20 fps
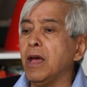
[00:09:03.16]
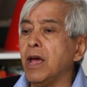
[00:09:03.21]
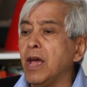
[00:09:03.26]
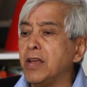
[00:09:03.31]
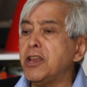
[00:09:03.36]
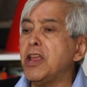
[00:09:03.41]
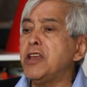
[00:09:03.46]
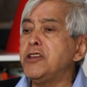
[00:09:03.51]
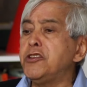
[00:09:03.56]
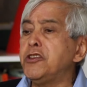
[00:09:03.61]

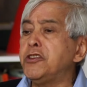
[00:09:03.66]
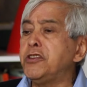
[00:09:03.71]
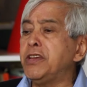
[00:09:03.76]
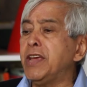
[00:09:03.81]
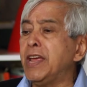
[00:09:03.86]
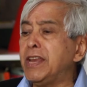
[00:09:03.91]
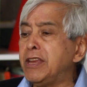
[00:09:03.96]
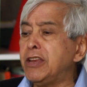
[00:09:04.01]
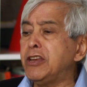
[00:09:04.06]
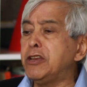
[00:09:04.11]

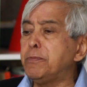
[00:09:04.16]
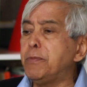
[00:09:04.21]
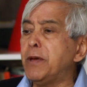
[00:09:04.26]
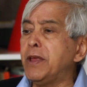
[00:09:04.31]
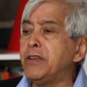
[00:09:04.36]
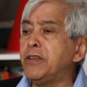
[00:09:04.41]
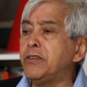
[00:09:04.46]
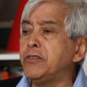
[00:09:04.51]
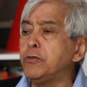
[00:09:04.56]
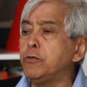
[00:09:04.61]
identity and
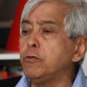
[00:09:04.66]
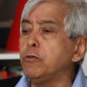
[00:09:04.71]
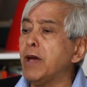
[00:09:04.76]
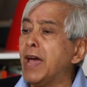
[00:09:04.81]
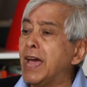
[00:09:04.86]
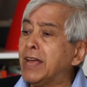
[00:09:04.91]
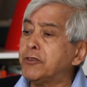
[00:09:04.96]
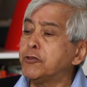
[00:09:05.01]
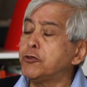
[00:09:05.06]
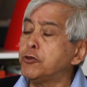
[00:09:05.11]
independence, you
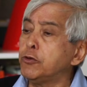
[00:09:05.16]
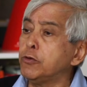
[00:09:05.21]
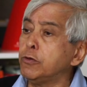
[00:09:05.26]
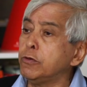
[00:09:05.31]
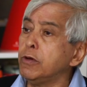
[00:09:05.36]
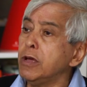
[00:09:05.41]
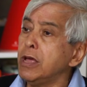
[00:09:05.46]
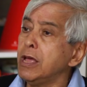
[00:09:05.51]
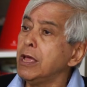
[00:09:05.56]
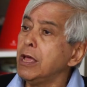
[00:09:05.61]
had
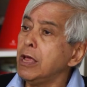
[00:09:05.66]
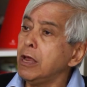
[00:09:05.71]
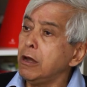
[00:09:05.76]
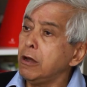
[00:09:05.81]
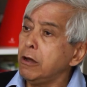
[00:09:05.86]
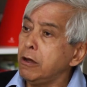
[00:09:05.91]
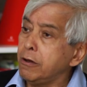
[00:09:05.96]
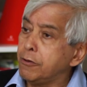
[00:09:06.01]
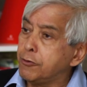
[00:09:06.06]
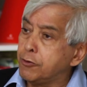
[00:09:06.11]
to
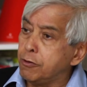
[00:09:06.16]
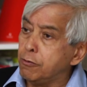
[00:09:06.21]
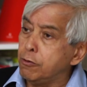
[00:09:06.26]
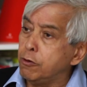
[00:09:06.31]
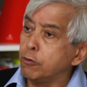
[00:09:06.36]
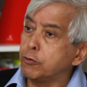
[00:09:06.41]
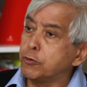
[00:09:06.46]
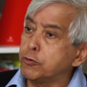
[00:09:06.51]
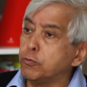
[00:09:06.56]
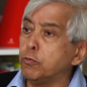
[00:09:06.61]

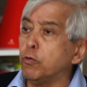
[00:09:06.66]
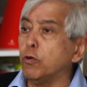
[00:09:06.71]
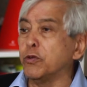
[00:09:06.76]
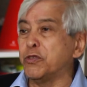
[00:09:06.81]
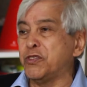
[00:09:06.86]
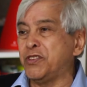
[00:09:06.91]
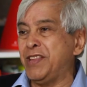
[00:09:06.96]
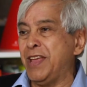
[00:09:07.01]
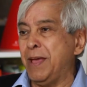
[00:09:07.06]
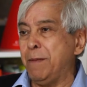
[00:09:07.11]
look
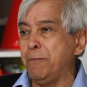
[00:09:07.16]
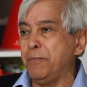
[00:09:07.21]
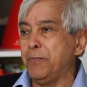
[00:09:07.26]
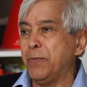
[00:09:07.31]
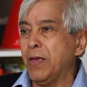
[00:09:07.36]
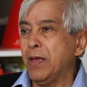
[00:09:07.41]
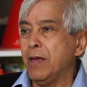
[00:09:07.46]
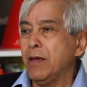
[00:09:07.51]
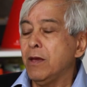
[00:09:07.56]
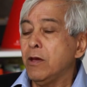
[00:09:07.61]
towards them.
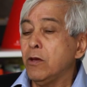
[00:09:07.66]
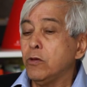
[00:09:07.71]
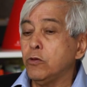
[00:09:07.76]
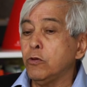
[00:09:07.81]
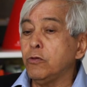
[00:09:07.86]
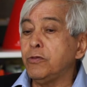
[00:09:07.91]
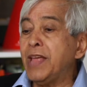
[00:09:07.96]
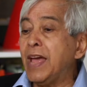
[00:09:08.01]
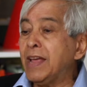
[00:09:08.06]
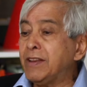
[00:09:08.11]

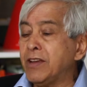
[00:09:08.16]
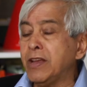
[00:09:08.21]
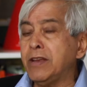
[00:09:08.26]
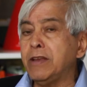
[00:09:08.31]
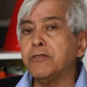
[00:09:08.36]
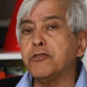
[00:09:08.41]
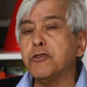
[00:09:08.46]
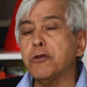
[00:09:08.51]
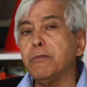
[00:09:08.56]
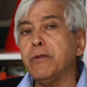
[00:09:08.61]
So that had
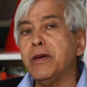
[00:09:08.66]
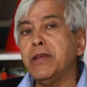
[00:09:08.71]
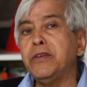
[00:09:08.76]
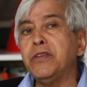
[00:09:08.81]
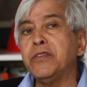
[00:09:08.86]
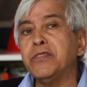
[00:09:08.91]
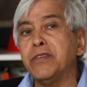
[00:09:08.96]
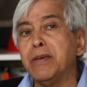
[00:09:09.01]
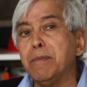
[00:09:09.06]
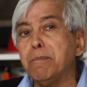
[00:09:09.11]
a
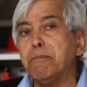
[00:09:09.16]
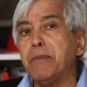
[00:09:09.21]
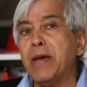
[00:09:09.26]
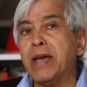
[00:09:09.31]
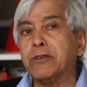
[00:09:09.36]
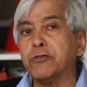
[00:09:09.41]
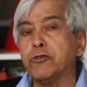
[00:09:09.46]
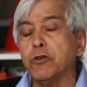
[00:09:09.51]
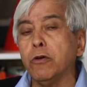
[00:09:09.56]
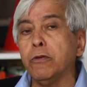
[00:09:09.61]
tremendous
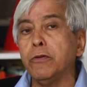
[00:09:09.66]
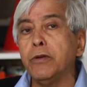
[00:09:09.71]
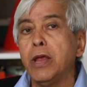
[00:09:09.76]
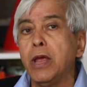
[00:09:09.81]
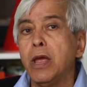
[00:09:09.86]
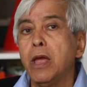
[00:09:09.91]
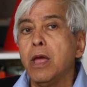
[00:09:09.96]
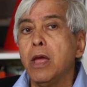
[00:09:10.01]
impact on